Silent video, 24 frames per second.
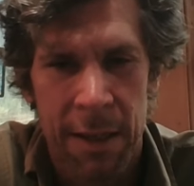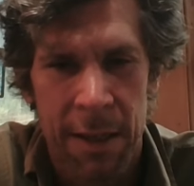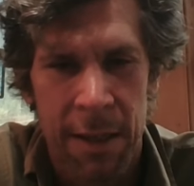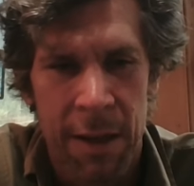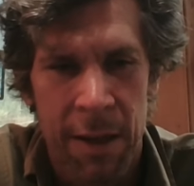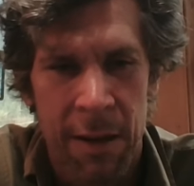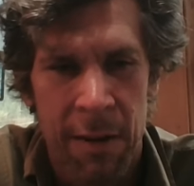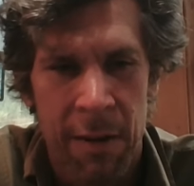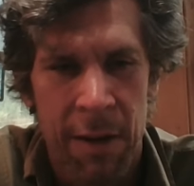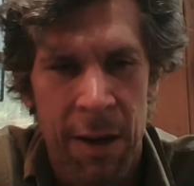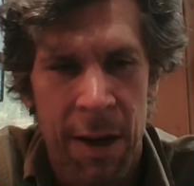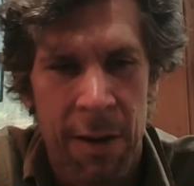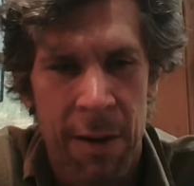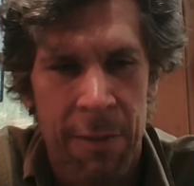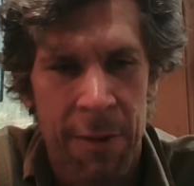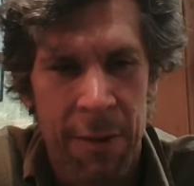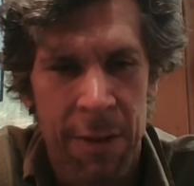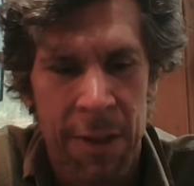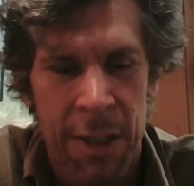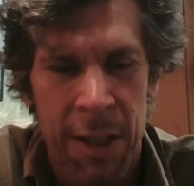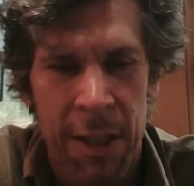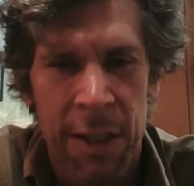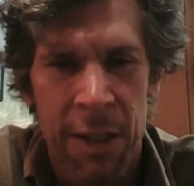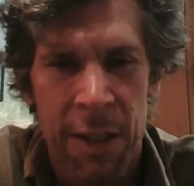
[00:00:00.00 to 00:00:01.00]
you know,
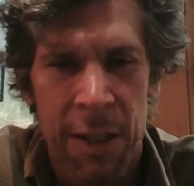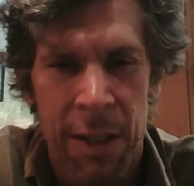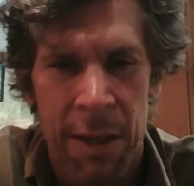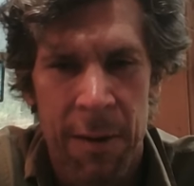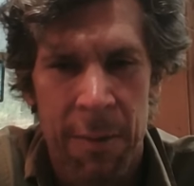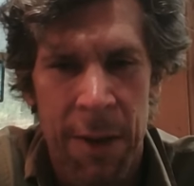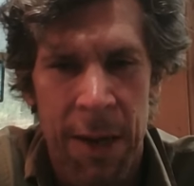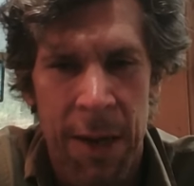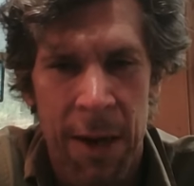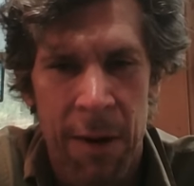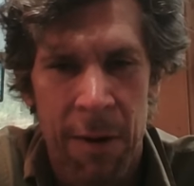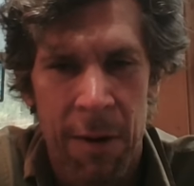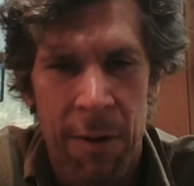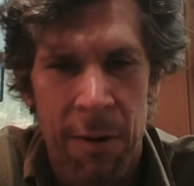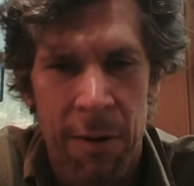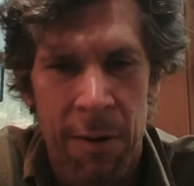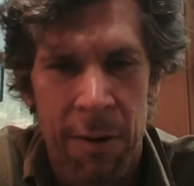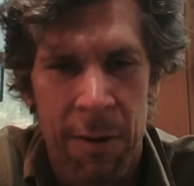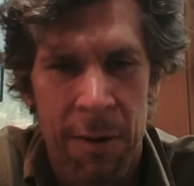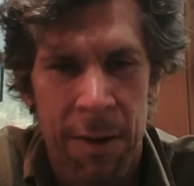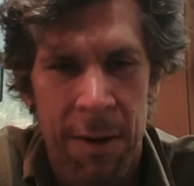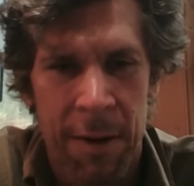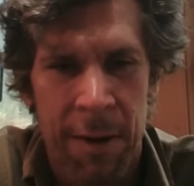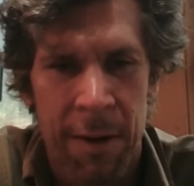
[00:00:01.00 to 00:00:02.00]
conversation about
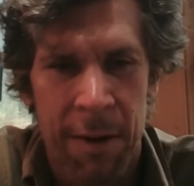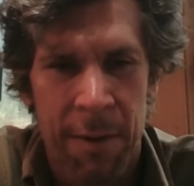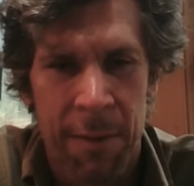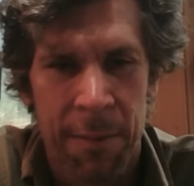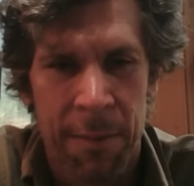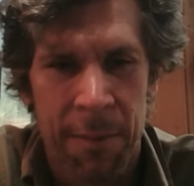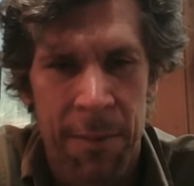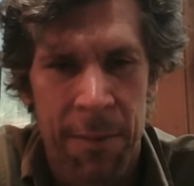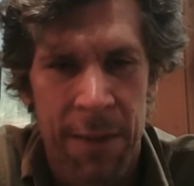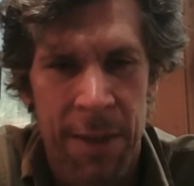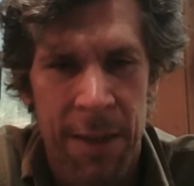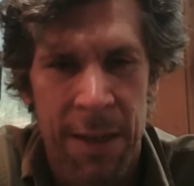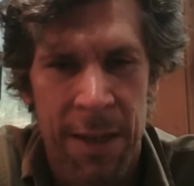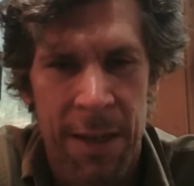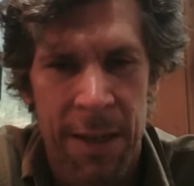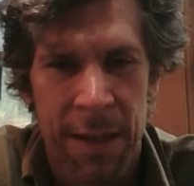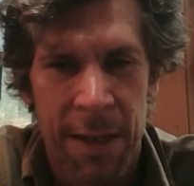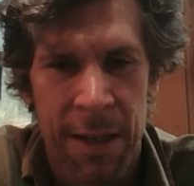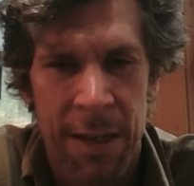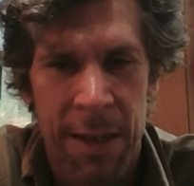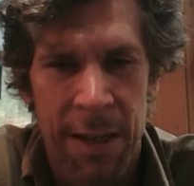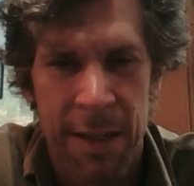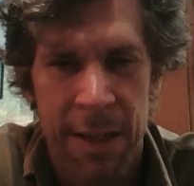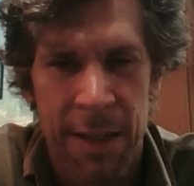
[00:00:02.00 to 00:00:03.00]
um, the
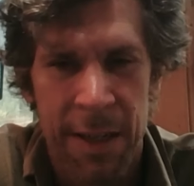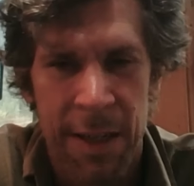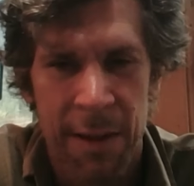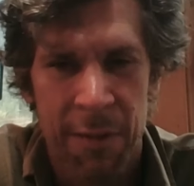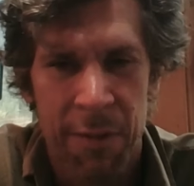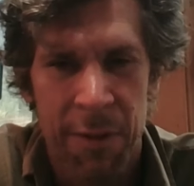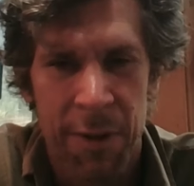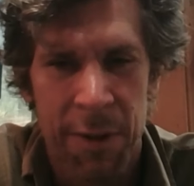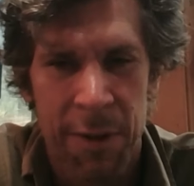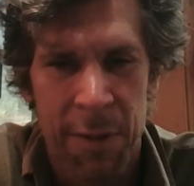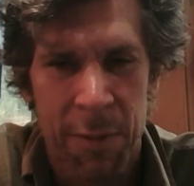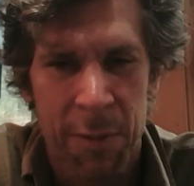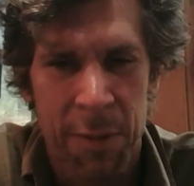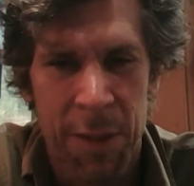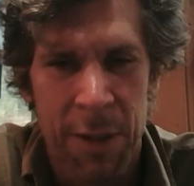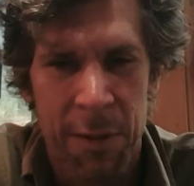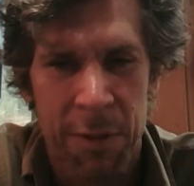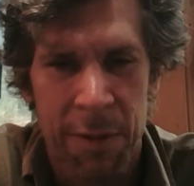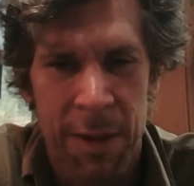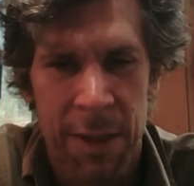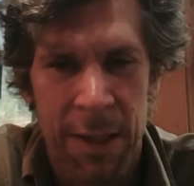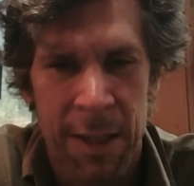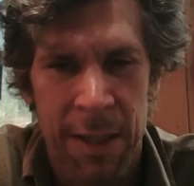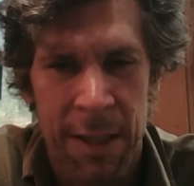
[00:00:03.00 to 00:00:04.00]
the difference
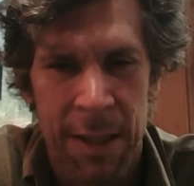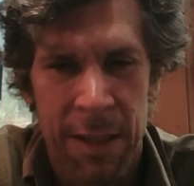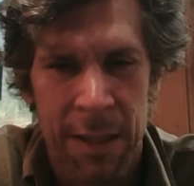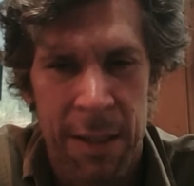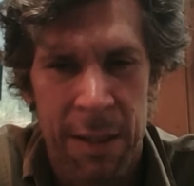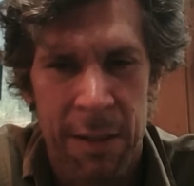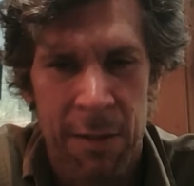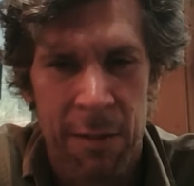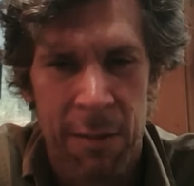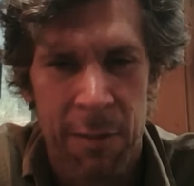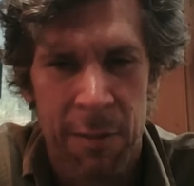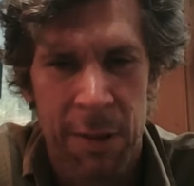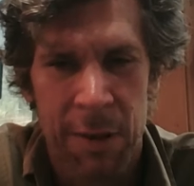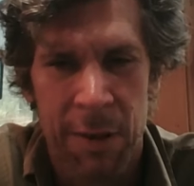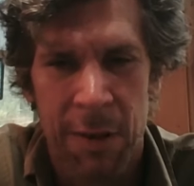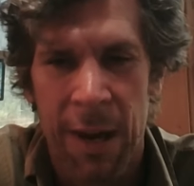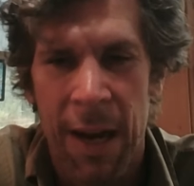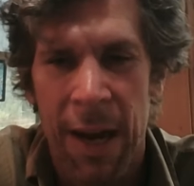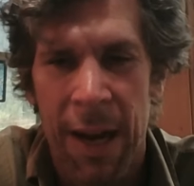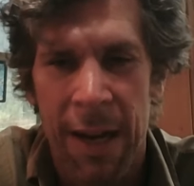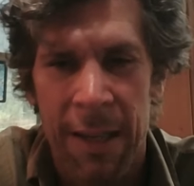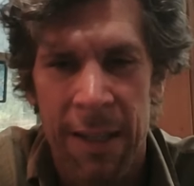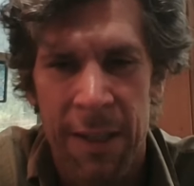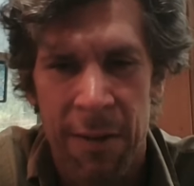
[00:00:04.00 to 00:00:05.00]
between these real
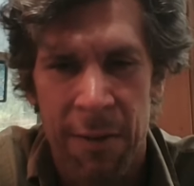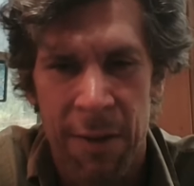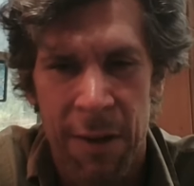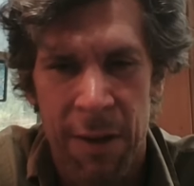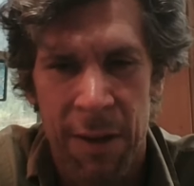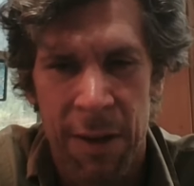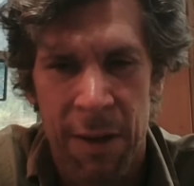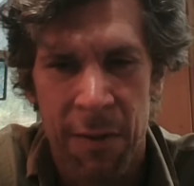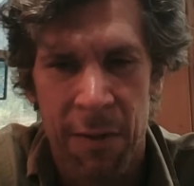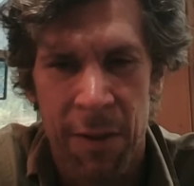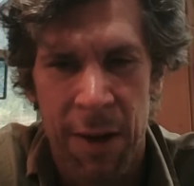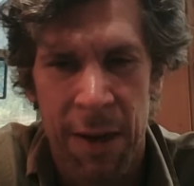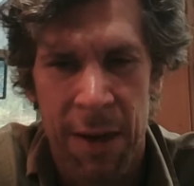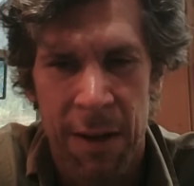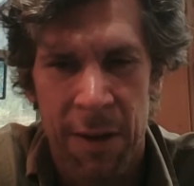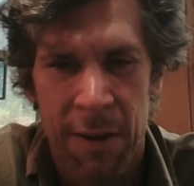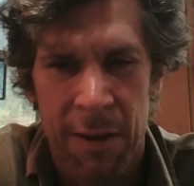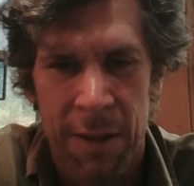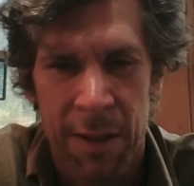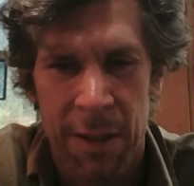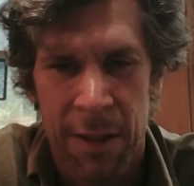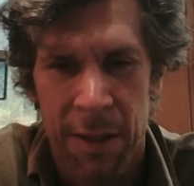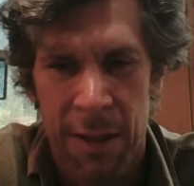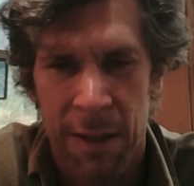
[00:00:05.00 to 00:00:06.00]
high severity
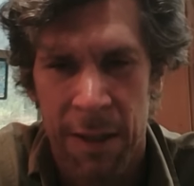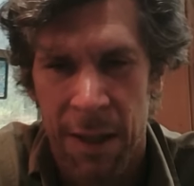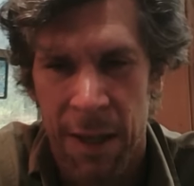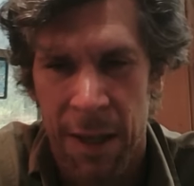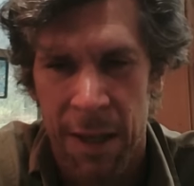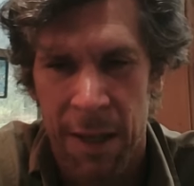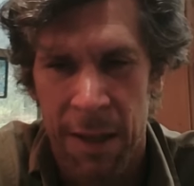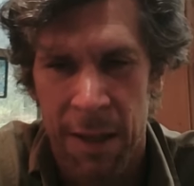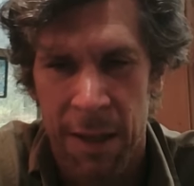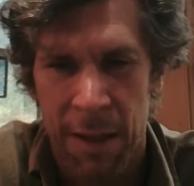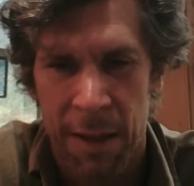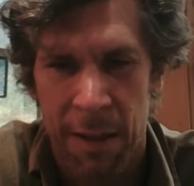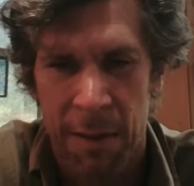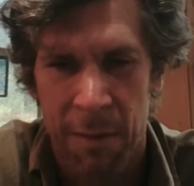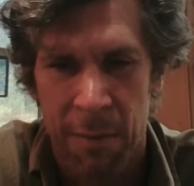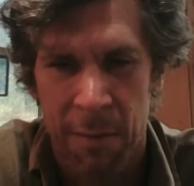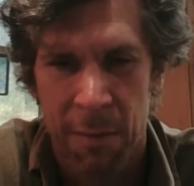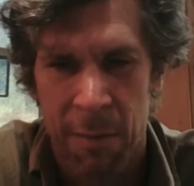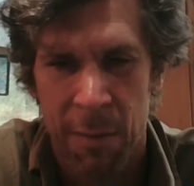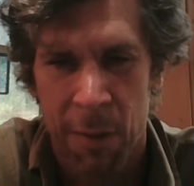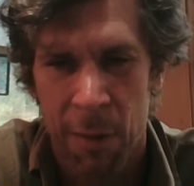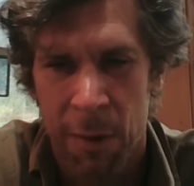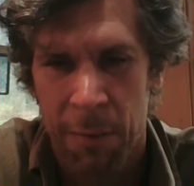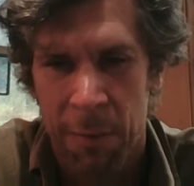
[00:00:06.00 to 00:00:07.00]
fires and and the
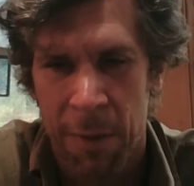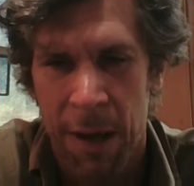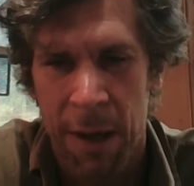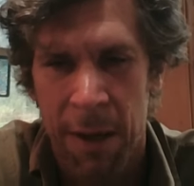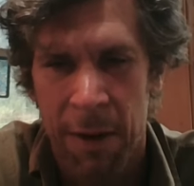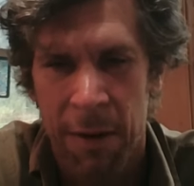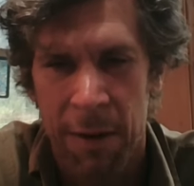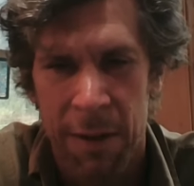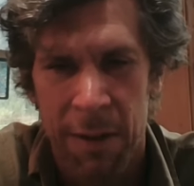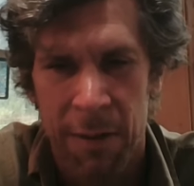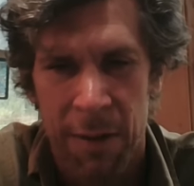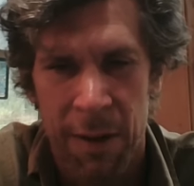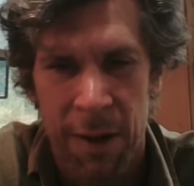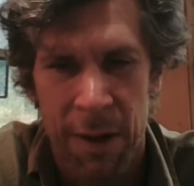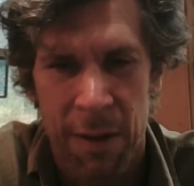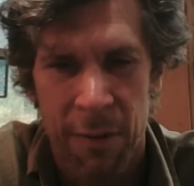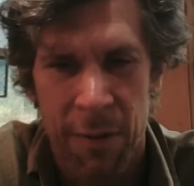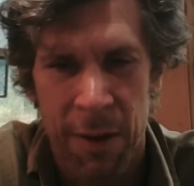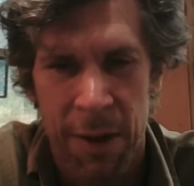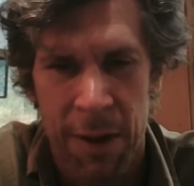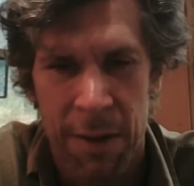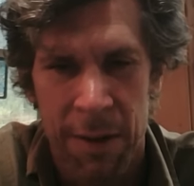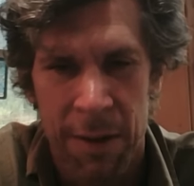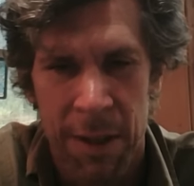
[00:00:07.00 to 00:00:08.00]
more moderate severity
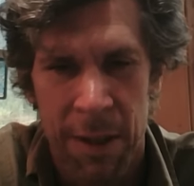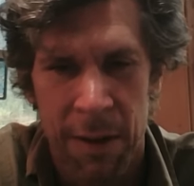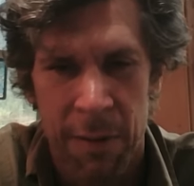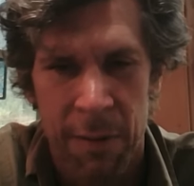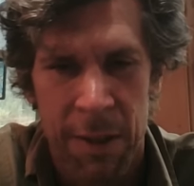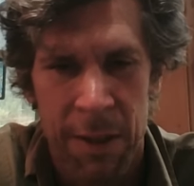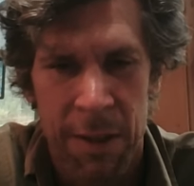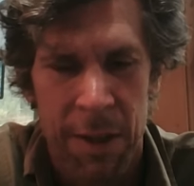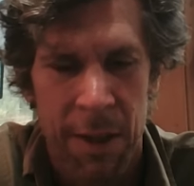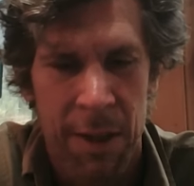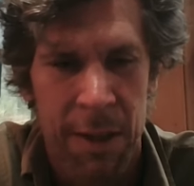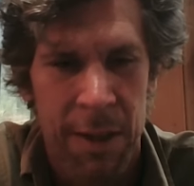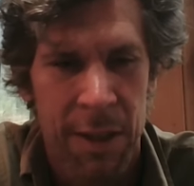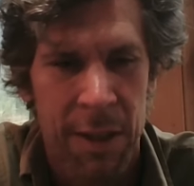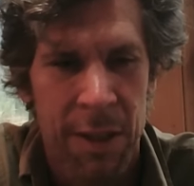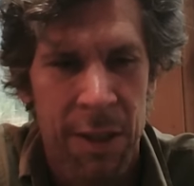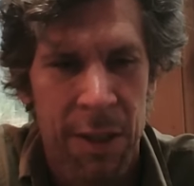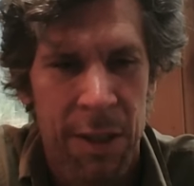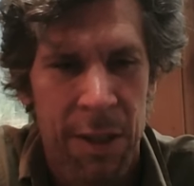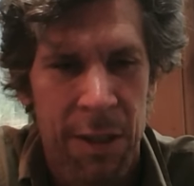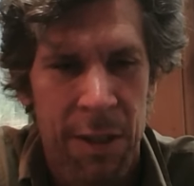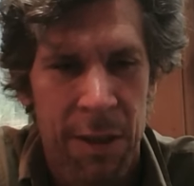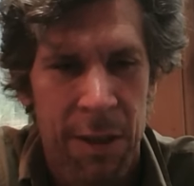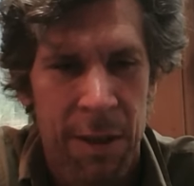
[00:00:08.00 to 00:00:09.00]
fires like we saw
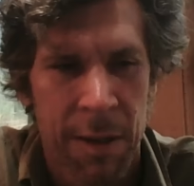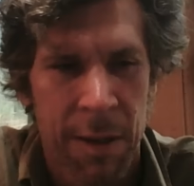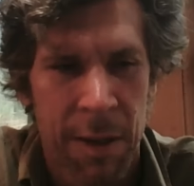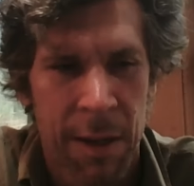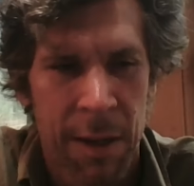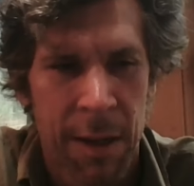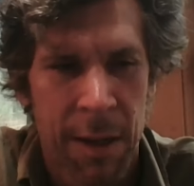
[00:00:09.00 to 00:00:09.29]
this year